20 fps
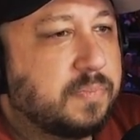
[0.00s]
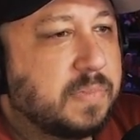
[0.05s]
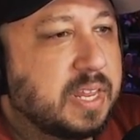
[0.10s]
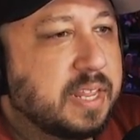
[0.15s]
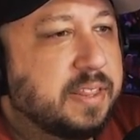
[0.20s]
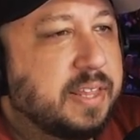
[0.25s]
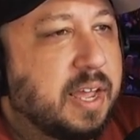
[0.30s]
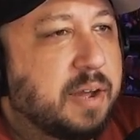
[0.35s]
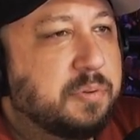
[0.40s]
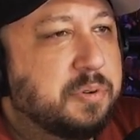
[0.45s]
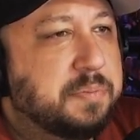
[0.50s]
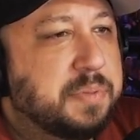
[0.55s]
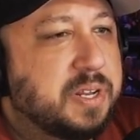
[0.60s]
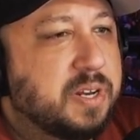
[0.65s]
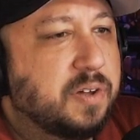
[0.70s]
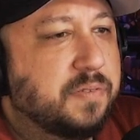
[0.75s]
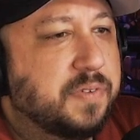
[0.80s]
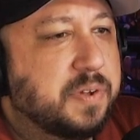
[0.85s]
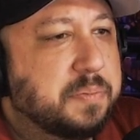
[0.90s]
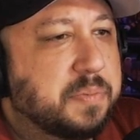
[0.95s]
That would be
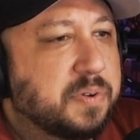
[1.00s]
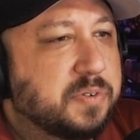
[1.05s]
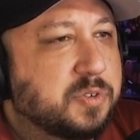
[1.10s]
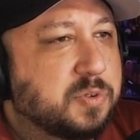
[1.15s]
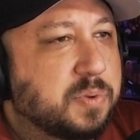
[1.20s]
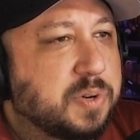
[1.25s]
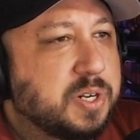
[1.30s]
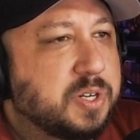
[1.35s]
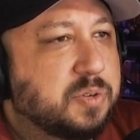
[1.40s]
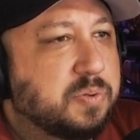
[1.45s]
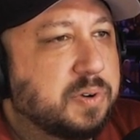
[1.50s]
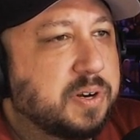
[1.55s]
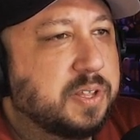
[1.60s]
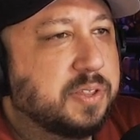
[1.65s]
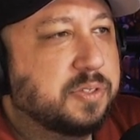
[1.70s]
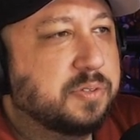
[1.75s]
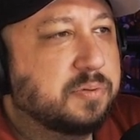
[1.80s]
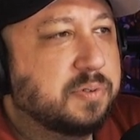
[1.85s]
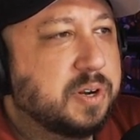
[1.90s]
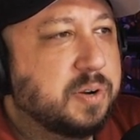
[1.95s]
November of
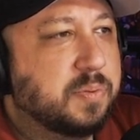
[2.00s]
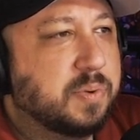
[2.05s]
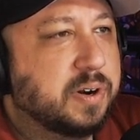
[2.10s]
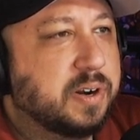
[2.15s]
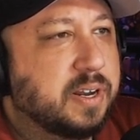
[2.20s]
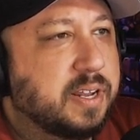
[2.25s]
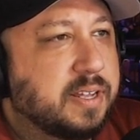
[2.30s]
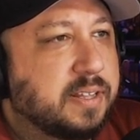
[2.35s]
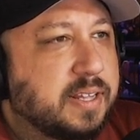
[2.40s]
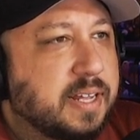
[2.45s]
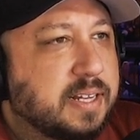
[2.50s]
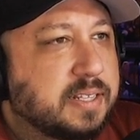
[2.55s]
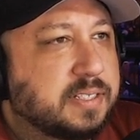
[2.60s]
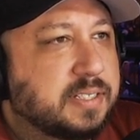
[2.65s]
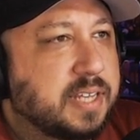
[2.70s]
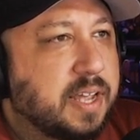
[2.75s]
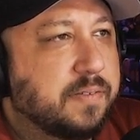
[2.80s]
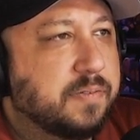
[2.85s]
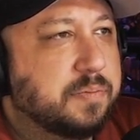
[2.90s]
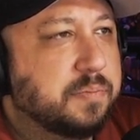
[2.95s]
2023, where it hit that
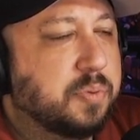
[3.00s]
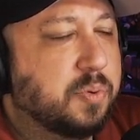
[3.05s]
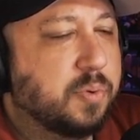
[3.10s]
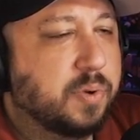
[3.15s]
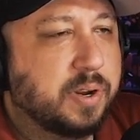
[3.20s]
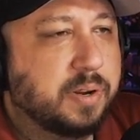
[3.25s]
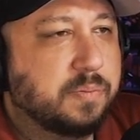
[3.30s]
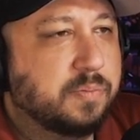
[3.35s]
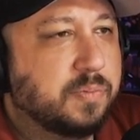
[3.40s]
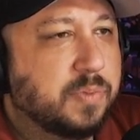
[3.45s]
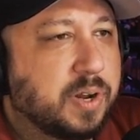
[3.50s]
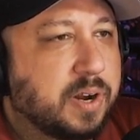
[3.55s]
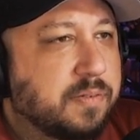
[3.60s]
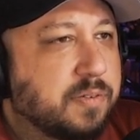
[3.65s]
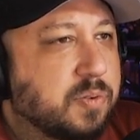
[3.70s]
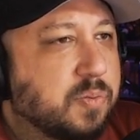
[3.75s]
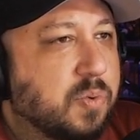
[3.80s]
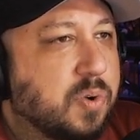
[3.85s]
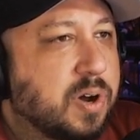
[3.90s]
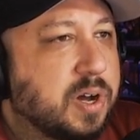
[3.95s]
7 point, whatever
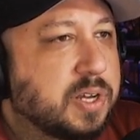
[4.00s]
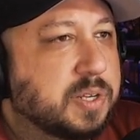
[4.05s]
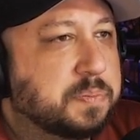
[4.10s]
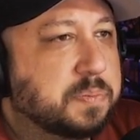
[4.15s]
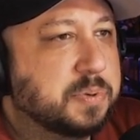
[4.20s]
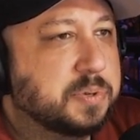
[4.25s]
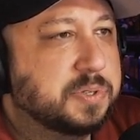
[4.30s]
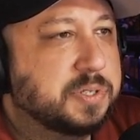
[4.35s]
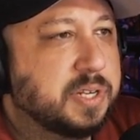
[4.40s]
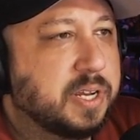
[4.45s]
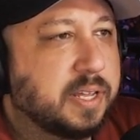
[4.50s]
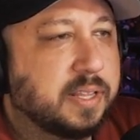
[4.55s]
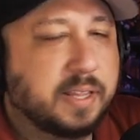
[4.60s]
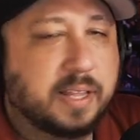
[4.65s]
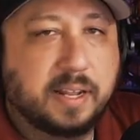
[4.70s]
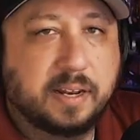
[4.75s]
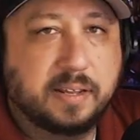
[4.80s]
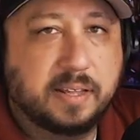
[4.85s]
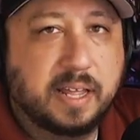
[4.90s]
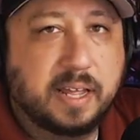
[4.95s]
it was, percent,
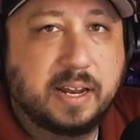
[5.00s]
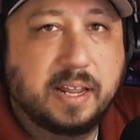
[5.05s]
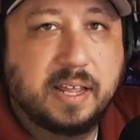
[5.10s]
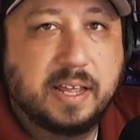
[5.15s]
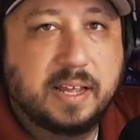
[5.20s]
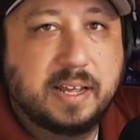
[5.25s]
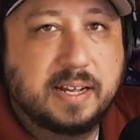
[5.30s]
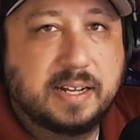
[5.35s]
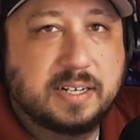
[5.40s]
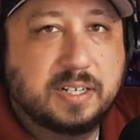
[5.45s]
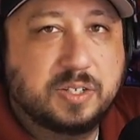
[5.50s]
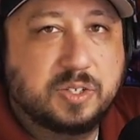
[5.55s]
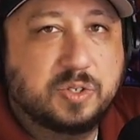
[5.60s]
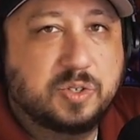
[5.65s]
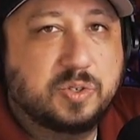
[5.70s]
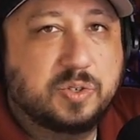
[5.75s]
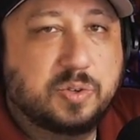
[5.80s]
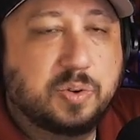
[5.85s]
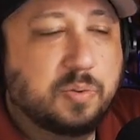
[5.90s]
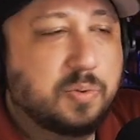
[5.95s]
that
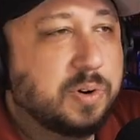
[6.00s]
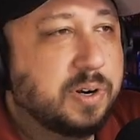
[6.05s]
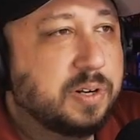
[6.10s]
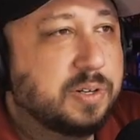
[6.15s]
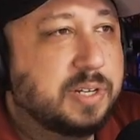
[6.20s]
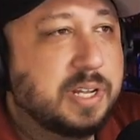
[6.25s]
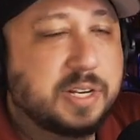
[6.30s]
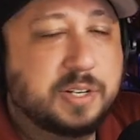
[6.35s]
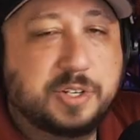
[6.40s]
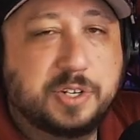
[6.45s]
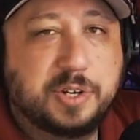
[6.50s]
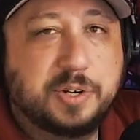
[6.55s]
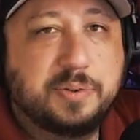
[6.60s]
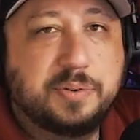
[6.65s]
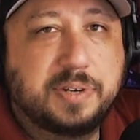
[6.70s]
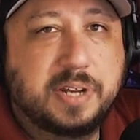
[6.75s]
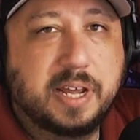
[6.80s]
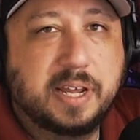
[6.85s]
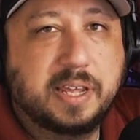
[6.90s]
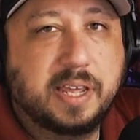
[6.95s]

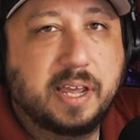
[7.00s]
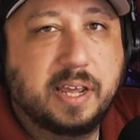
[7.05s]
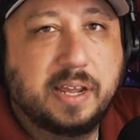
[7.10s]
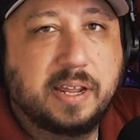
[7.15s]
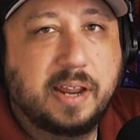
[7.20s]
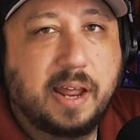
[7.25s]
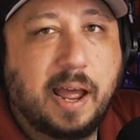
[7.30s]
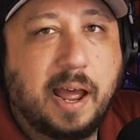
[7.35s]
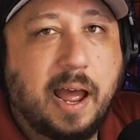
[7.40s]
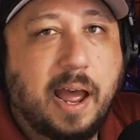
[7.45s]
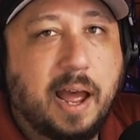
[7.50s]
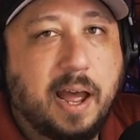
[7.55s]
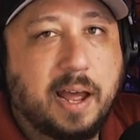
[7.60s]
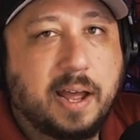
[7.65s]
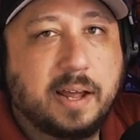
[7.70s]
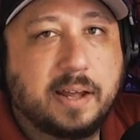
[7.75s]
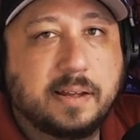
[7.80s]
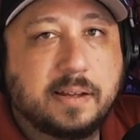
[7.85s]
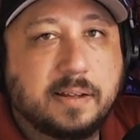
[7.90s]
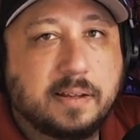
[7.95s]
2-decade
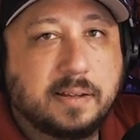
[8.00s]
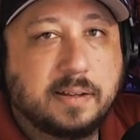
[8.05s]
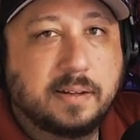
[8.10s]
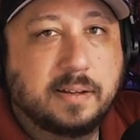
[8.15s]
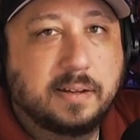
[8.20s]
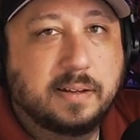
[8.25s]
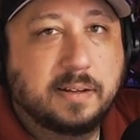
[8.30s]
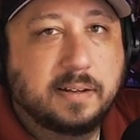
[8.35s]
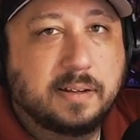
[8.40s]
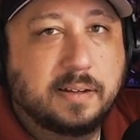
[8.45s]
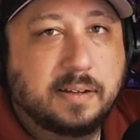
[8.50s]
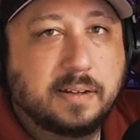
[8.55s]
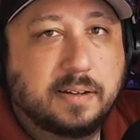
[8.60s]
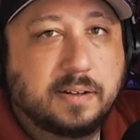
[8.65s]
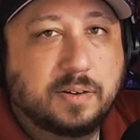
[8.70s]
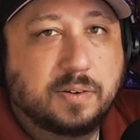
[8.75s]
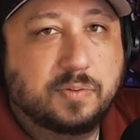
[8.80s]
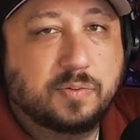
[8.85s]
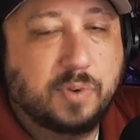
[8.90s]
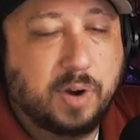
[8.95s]
high
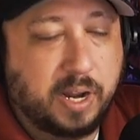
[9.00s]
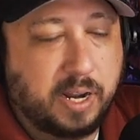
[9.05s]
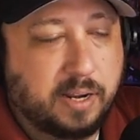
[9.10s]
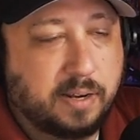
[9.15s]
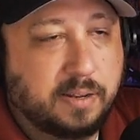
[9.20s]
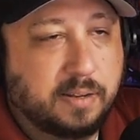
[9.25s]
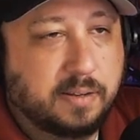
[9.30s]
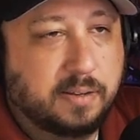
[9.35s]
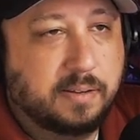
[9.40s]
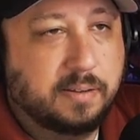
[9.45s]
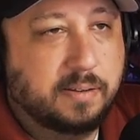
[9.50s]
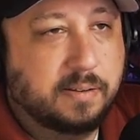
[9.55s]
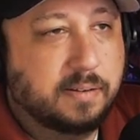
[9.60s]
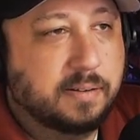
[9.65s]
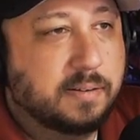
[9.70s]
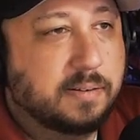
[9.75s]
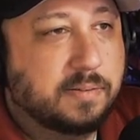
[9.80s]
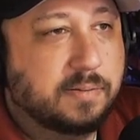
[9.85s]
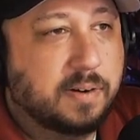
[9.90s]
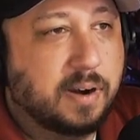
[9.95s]
rate,
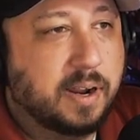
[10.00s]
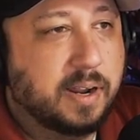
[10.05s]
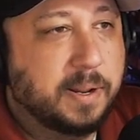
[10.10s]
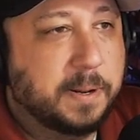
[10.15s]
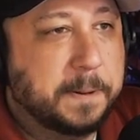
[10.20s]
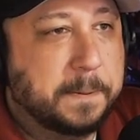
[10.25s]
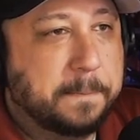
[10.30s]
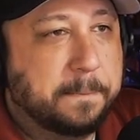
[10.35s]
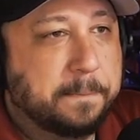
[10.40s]
right?